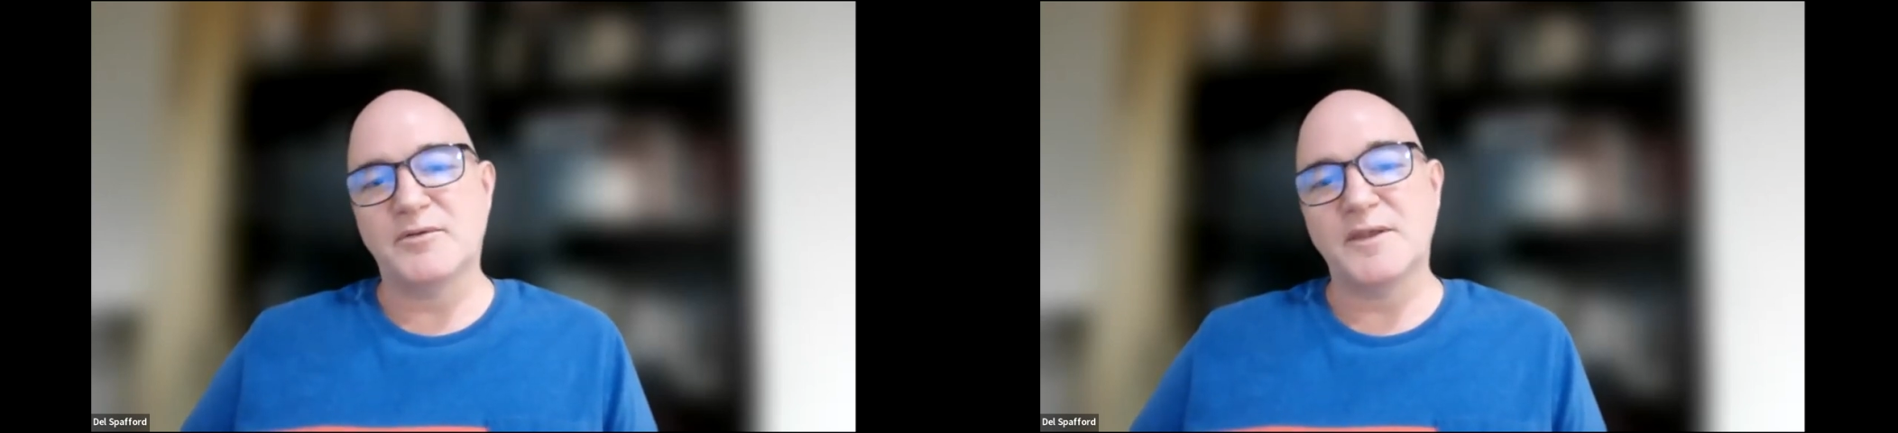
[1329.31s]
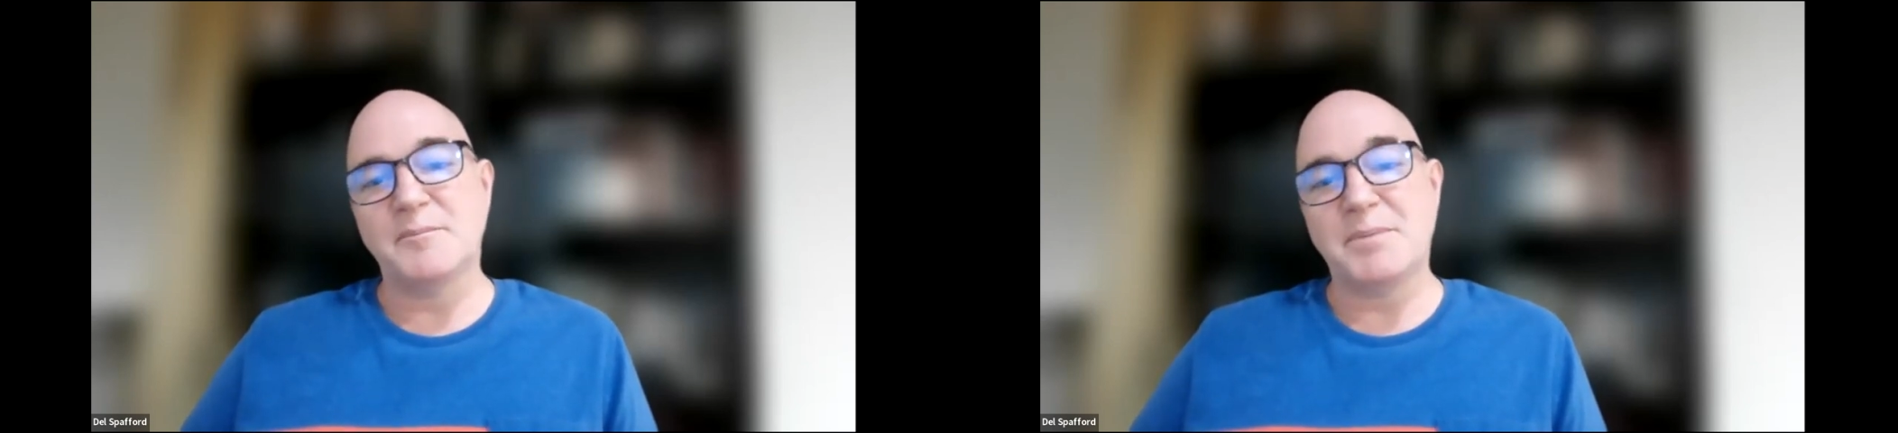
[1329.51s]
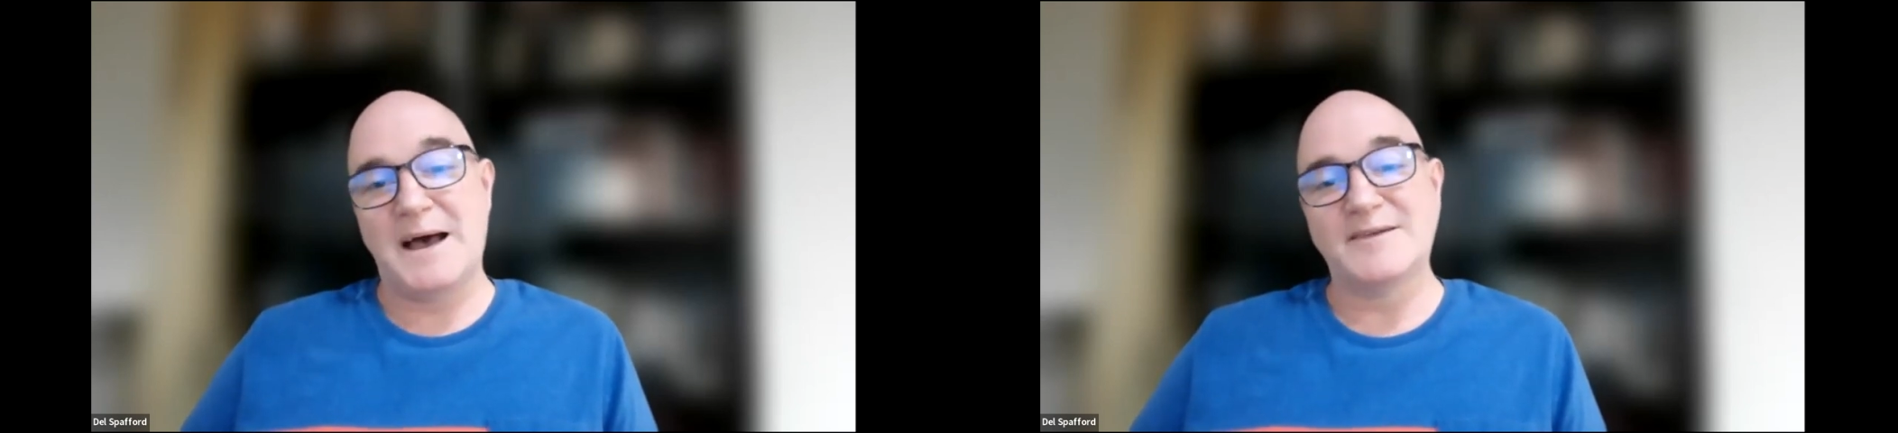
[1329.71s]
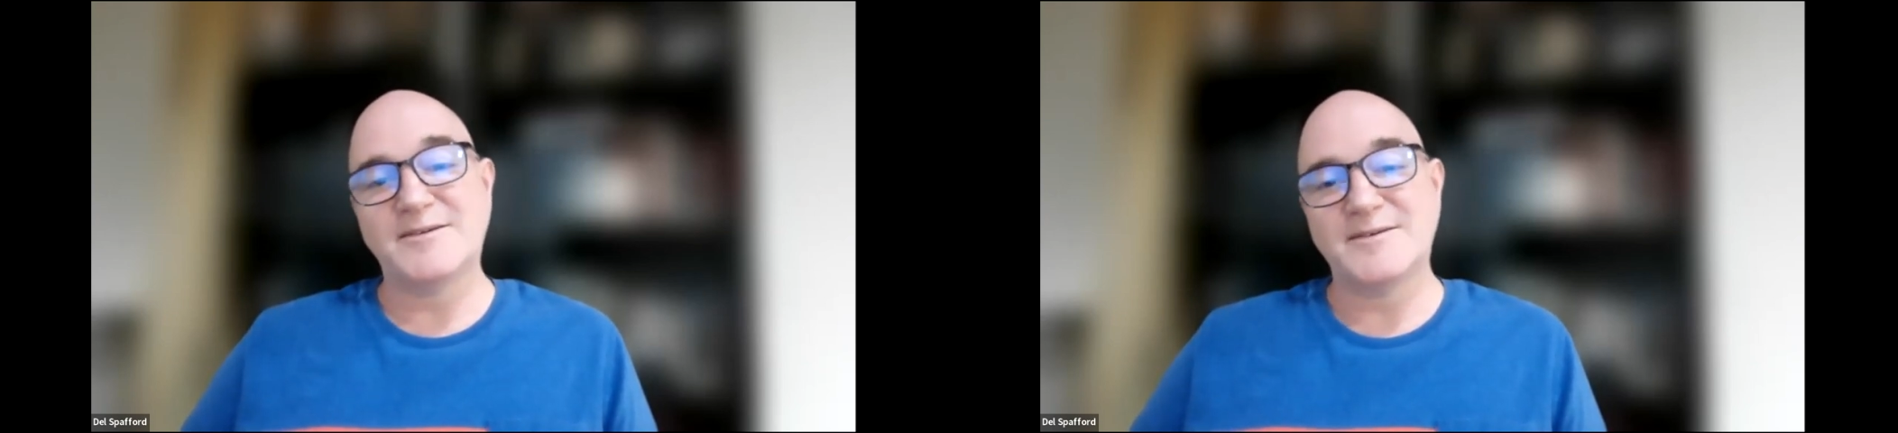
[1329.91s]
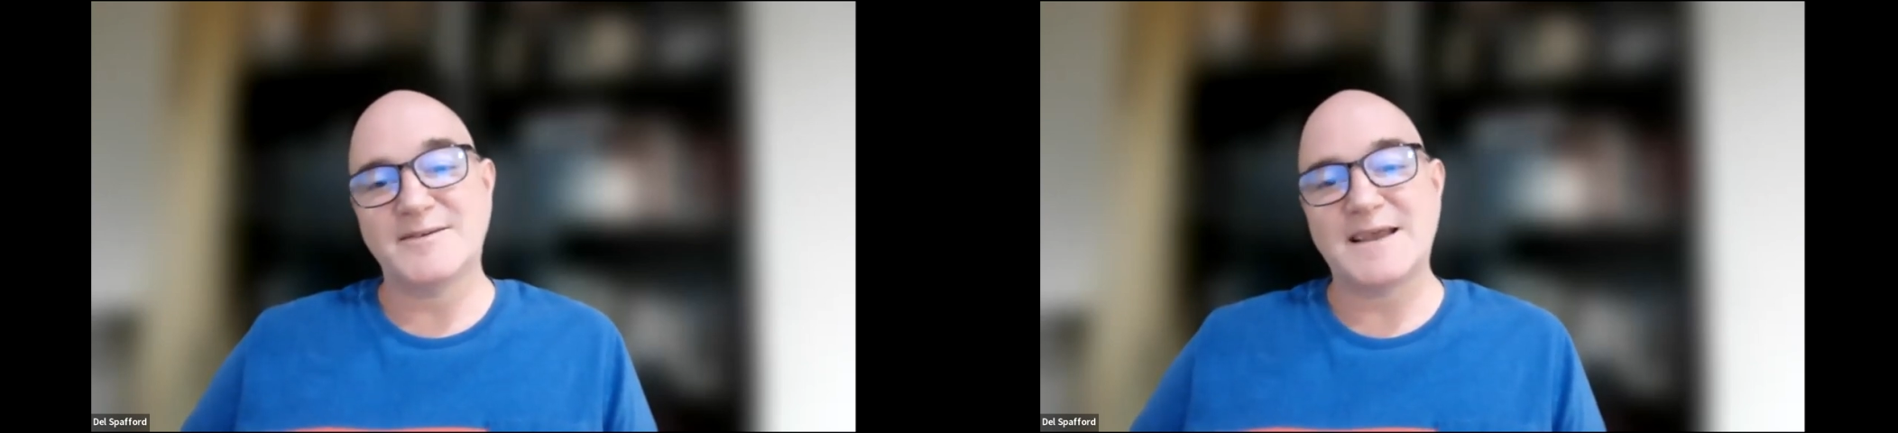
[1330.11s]
in the
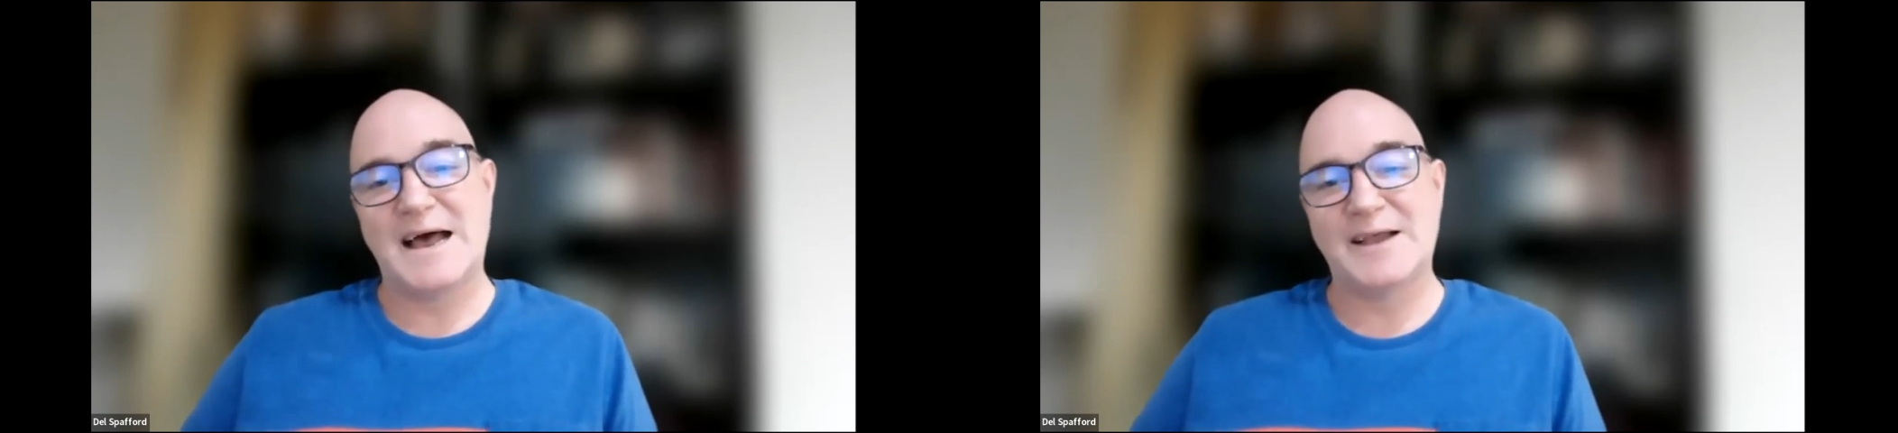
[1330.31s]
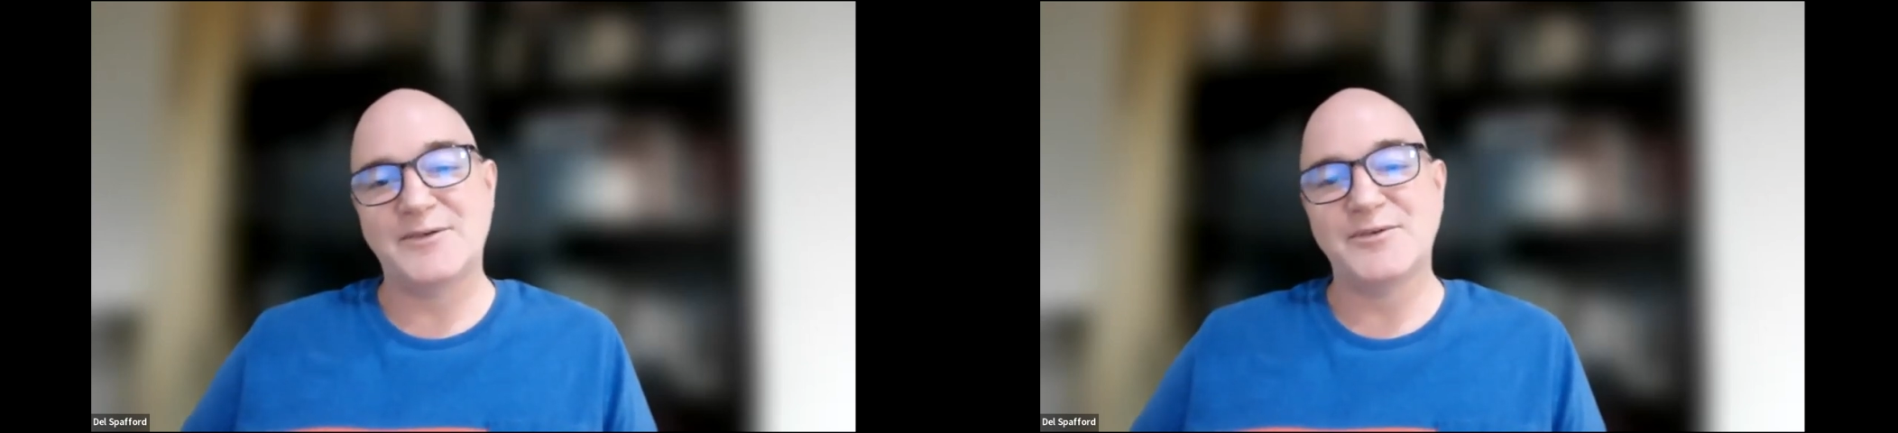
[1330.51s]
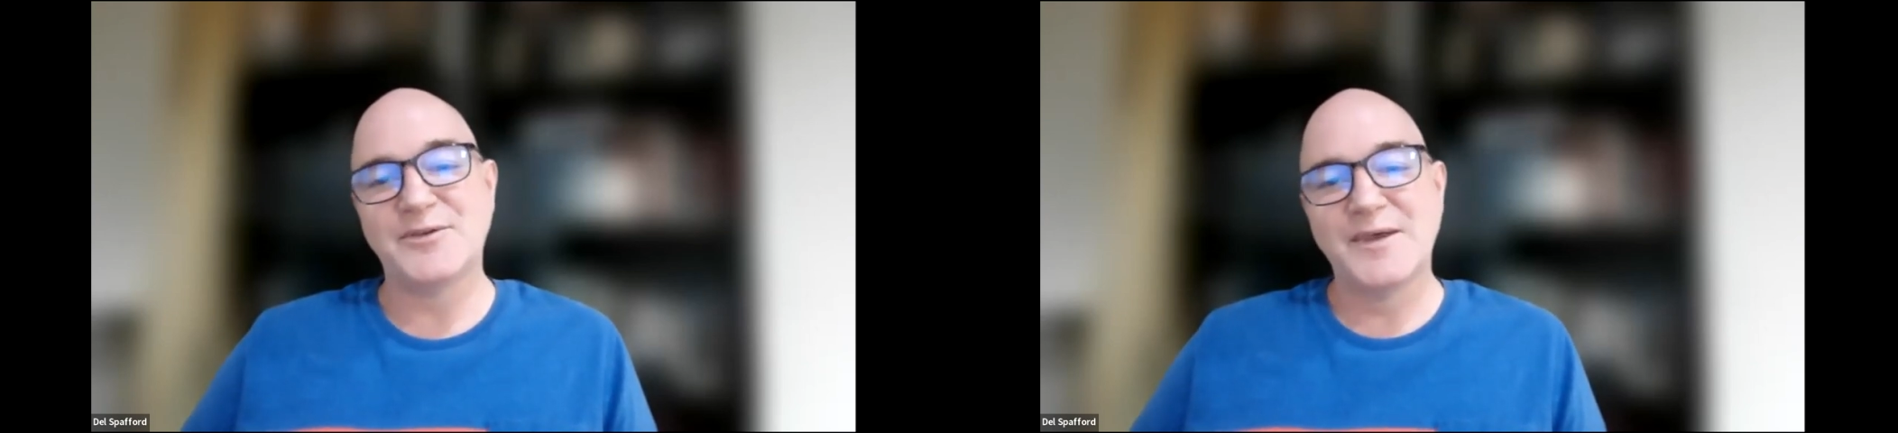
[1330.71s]
past, and